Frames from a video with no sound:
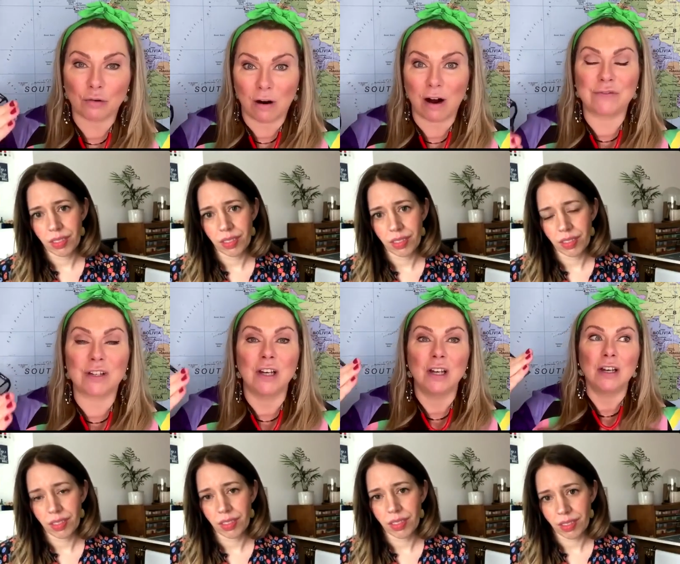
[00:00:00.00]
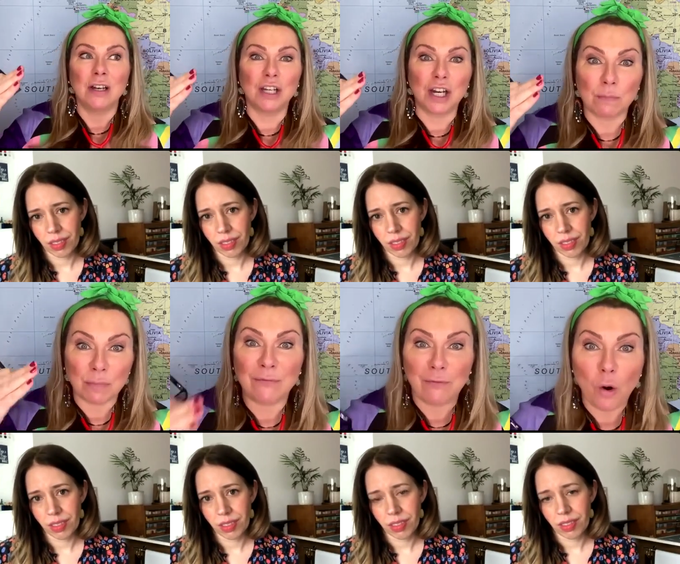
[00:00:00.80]
Speaker 1: graft you know,
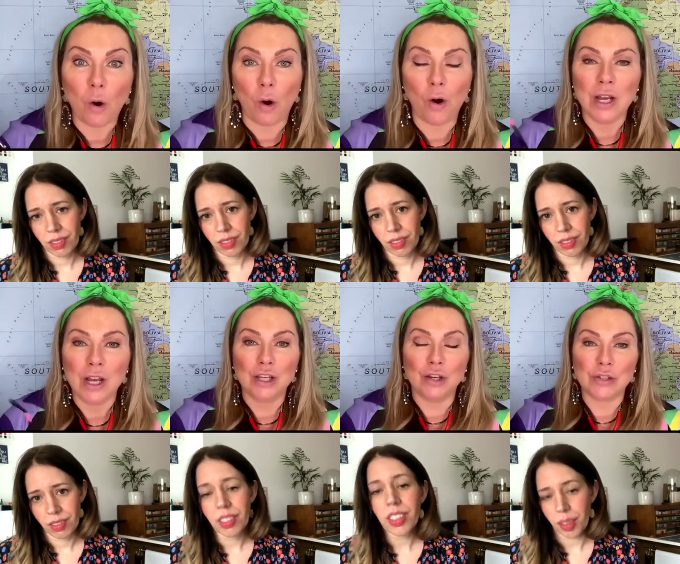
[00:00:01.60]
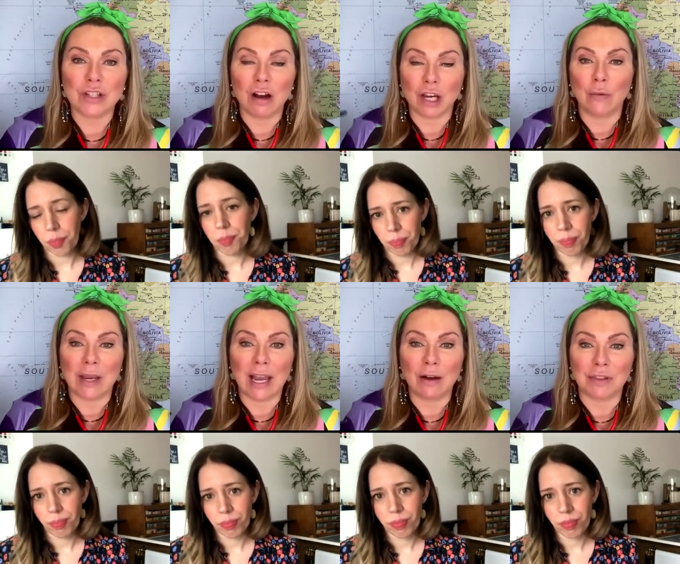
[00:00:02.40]
before you start
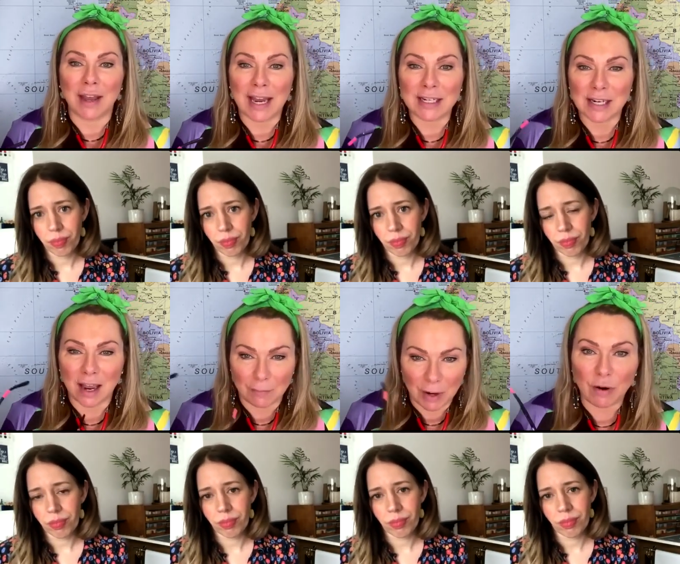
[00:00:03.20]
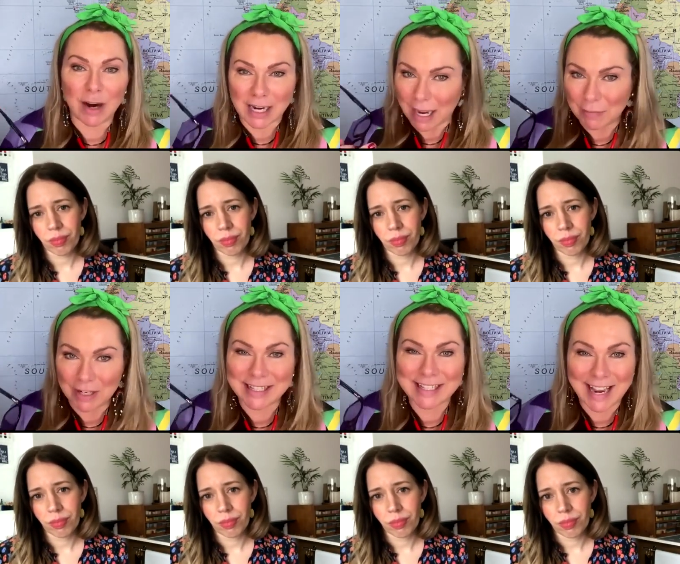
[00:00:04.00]
going out there. And am mm. I right, Emma,
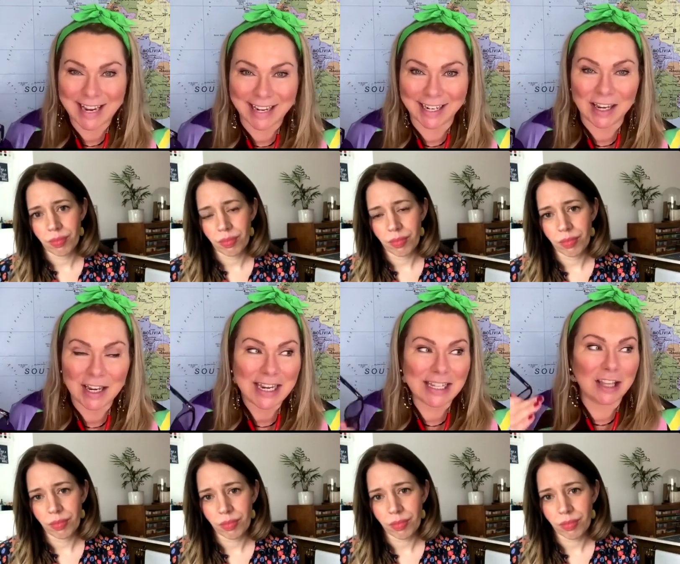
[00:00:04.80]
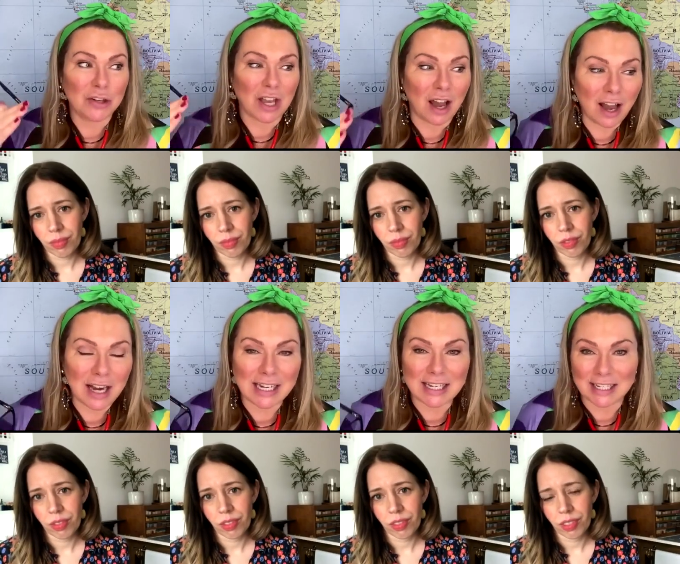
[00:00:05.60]
in saying in those
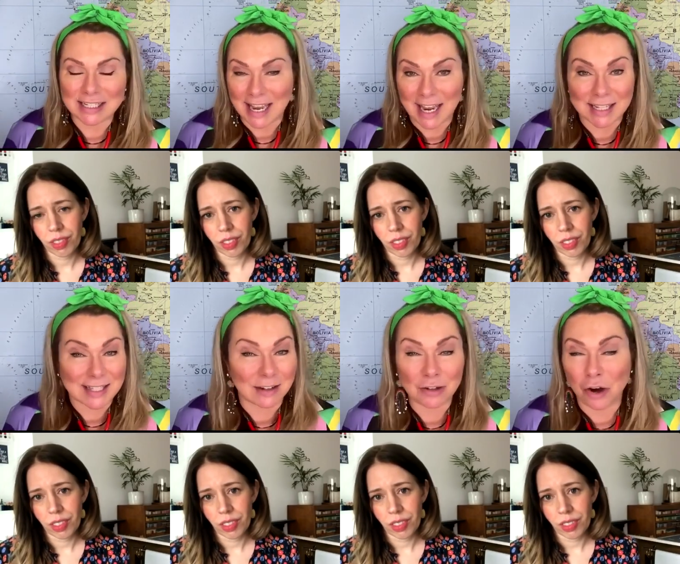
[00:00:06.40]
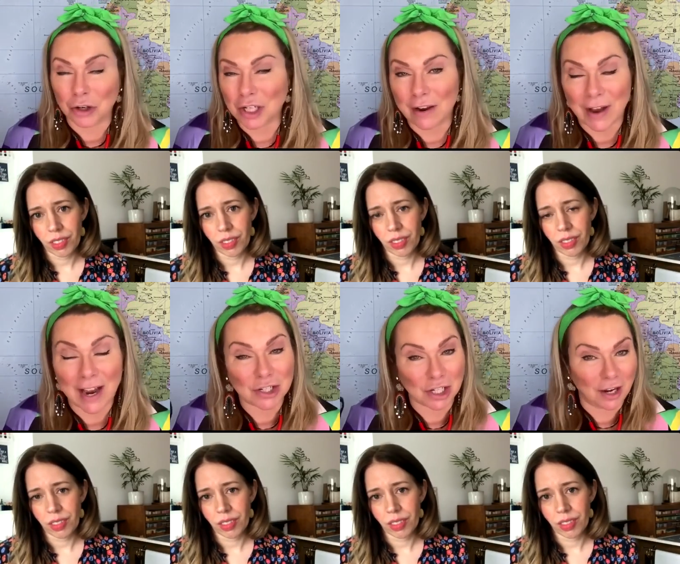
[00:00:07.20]
early days, and gosh, I've
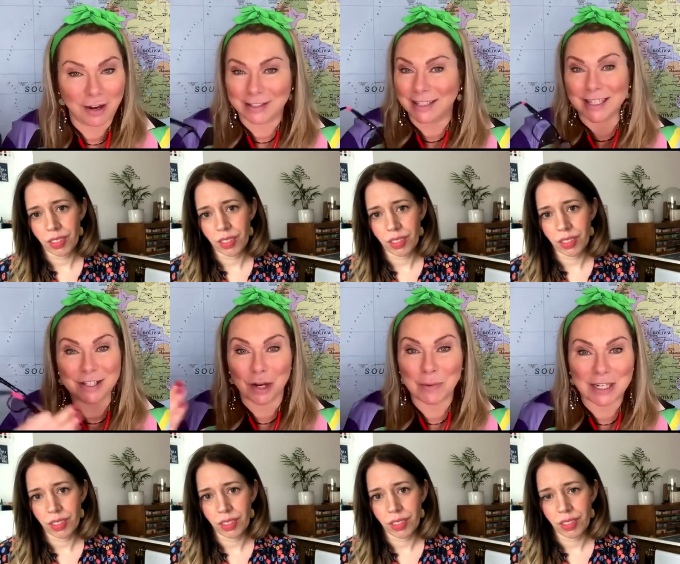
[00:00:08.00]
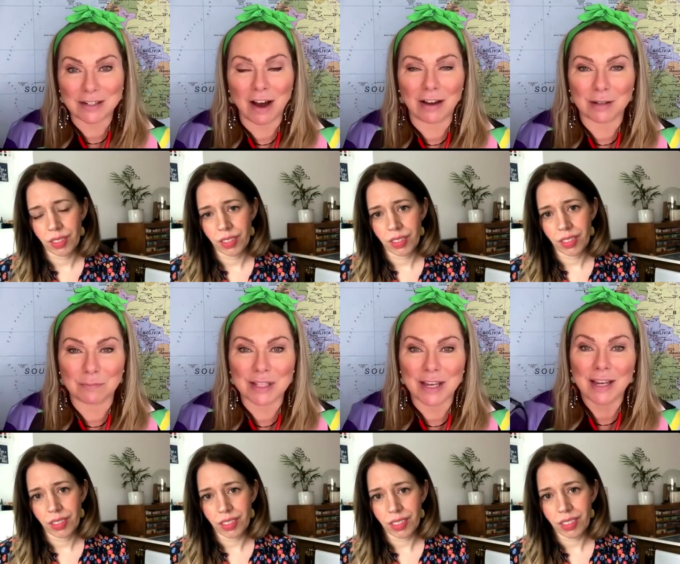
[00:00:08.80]
actually heard this so many
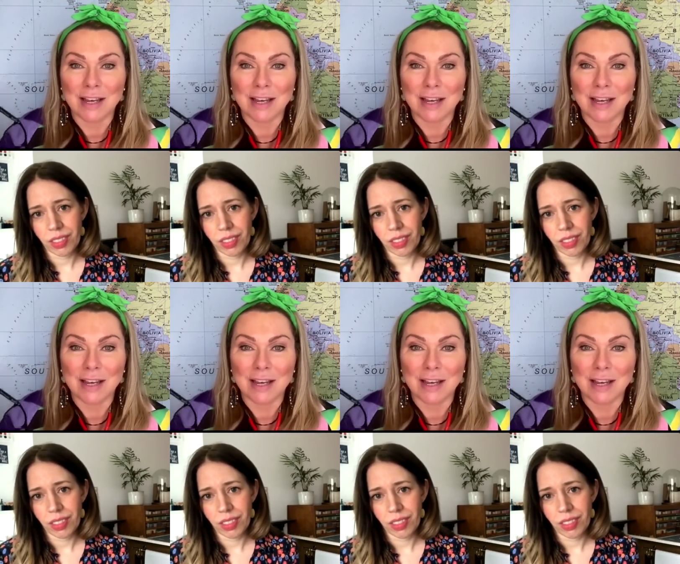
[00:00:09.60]
times,